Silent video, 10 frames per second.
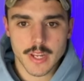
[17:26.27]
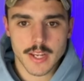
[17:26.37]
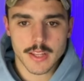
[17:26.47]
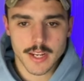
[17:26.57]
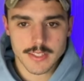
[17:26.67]
I,
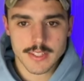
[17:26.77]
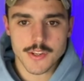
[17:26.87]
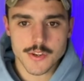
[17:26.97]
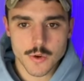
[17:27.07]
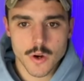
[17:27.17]
like I
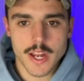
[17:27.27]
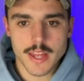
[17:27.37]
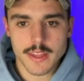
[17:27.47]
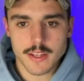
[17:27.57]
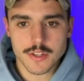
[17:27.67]
said, Troy, I
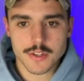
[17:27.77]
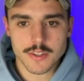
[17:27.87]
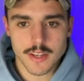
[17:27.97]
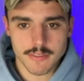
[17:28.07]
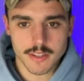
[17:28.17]
think should
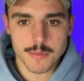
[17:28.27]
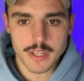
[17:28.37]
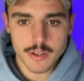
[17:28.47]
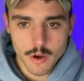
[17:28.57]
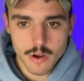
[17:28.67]
definitely be
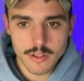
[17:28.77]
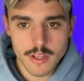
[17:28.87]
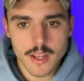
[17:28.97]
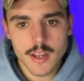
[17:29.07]
gone.